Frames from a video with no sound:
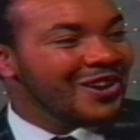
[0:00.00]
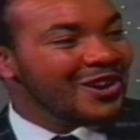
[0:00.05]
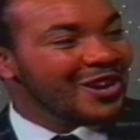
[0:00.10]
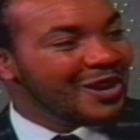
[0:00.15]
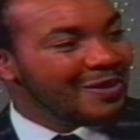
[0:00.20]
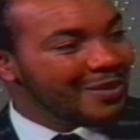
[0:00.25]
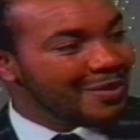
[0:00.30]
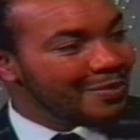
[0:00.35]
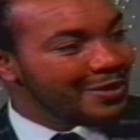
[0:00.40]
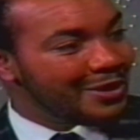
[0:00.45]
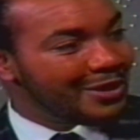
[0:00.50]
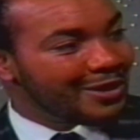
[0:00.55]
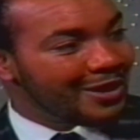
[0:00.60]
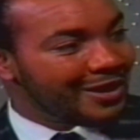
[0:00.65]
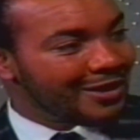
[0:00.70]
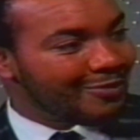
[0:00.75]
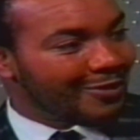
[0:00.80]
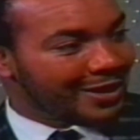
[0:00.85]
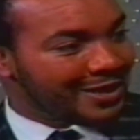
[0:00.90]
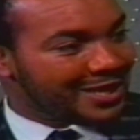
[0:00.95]
Remember, you
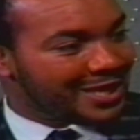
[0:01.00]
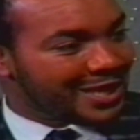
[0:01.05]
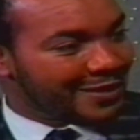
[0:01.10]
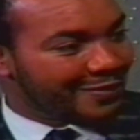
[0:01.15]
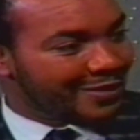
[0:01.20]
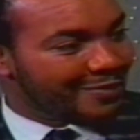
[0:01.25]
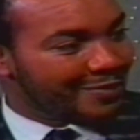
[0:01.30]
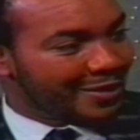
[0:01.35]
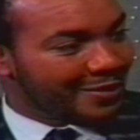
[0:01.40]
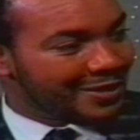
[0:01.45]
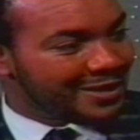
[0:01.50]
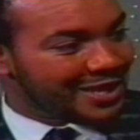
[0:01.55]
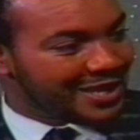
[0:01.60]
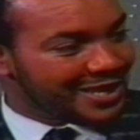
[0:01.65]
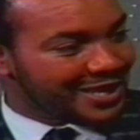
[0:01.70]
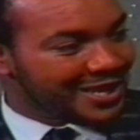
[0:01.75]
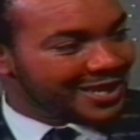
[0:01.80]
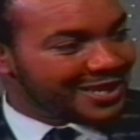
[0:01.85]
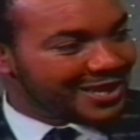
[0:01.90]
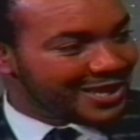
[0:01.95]
got what? 7 brothers
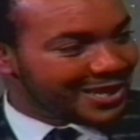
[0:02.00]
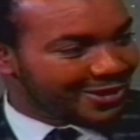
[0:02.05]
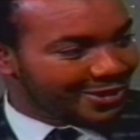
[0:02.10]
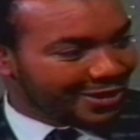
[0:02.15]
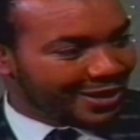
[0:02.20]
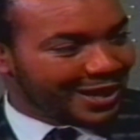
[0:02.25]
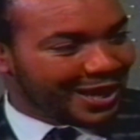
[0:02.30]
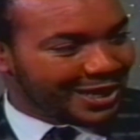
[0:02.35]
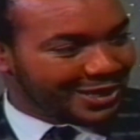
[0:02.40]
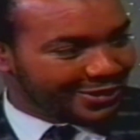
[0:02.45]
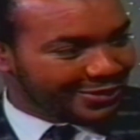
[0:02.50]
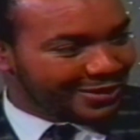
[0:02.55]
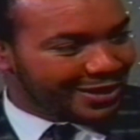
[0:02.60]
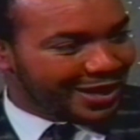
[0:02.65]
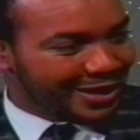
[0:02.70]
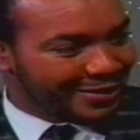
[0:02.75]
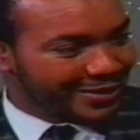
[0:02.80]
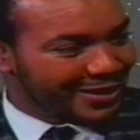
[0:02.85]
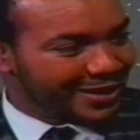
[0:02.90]
and sisters looking at you now.